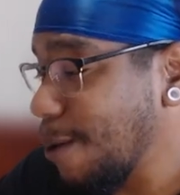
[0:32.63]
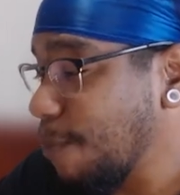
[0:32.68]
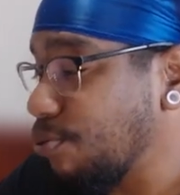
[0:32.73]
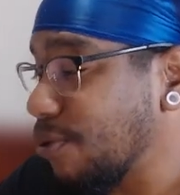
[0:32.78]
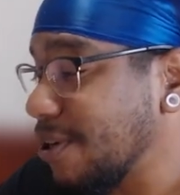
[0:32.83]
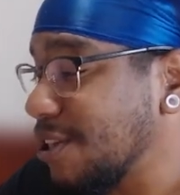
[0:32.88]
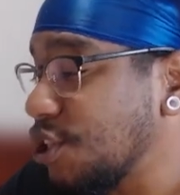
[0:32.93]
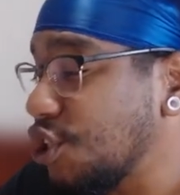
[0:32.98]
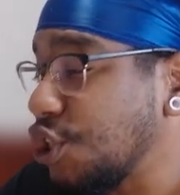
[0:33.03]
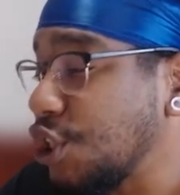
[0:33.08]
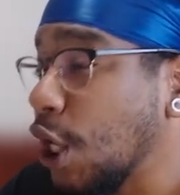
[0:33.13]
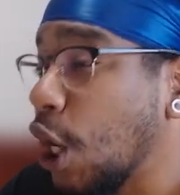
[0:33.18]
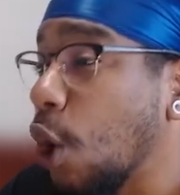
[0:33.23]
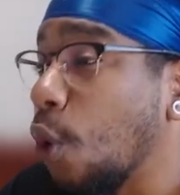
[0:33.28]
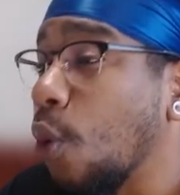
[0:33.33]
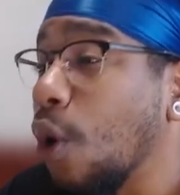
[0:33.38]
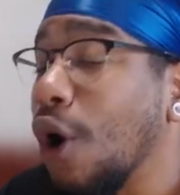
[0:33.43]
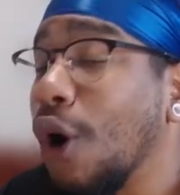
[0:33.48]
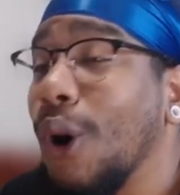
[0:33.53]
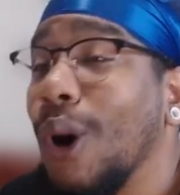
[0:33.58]
Prince
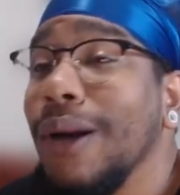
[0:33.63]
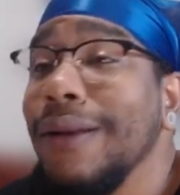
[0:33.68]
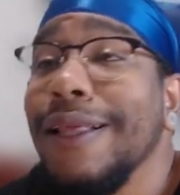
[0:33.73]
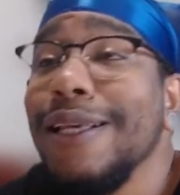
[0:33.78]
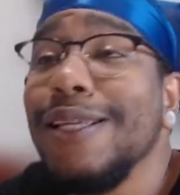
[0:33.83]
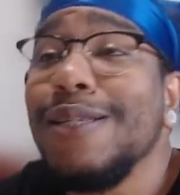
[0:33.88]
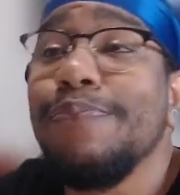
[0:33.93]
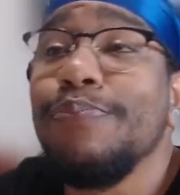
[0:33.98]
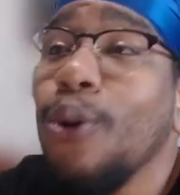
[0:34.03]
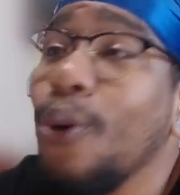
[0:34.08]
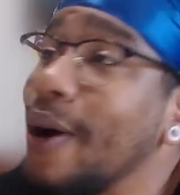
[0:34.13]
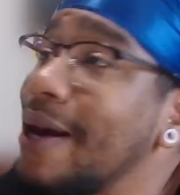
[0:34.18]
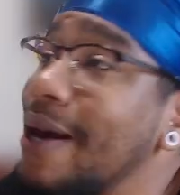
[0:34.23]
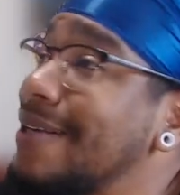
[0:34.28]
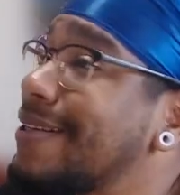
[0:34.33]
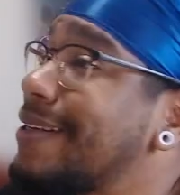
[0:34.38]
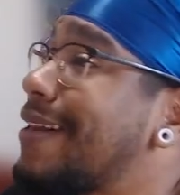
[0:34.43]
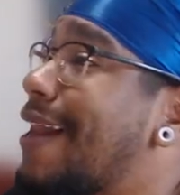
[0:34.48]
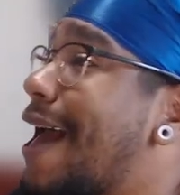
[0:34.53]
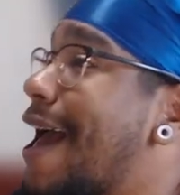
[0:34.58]
Yo on this
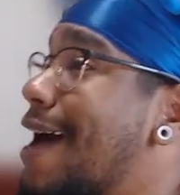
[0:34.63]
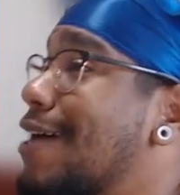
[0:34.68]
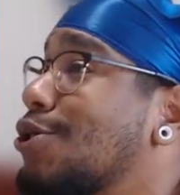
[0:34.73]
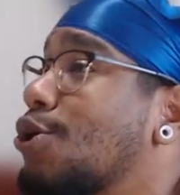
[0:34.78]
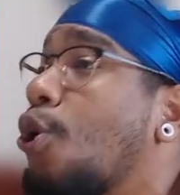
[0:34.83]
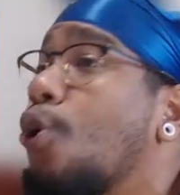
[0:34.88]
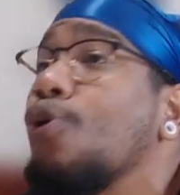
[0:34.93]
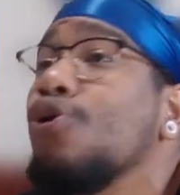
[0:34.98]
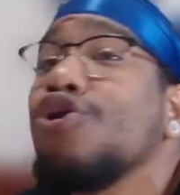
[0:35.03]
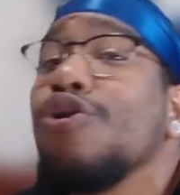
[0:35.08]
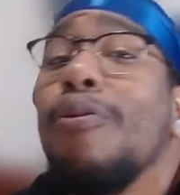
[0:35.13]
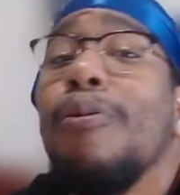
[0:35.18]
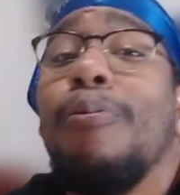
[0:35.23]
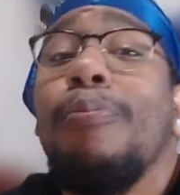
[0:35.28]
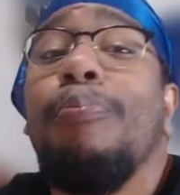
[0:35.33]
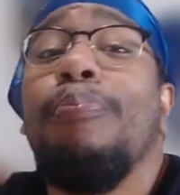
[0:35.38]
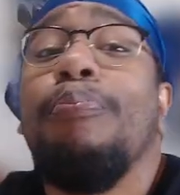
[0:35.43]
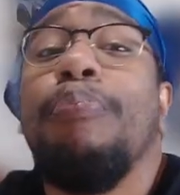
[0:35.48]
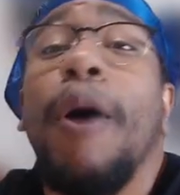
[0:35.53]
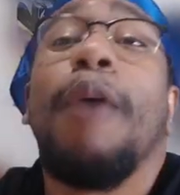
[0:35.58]
poison asshole's a
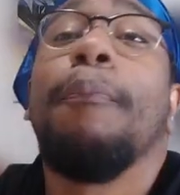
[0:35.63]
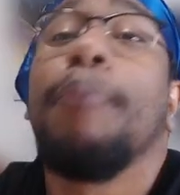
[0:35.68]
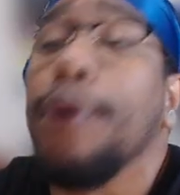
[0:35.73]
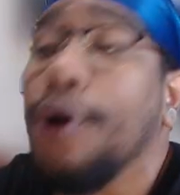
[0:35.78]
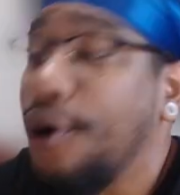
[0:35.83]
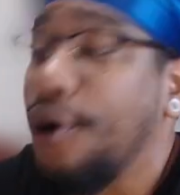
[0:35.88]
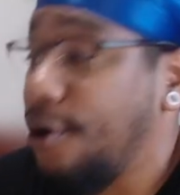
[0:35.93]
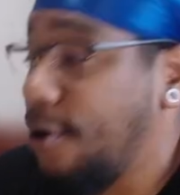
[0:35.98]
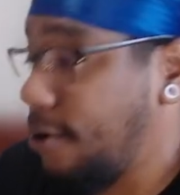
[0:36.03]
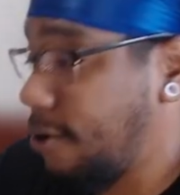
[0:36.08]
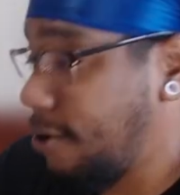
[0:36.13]
bumper.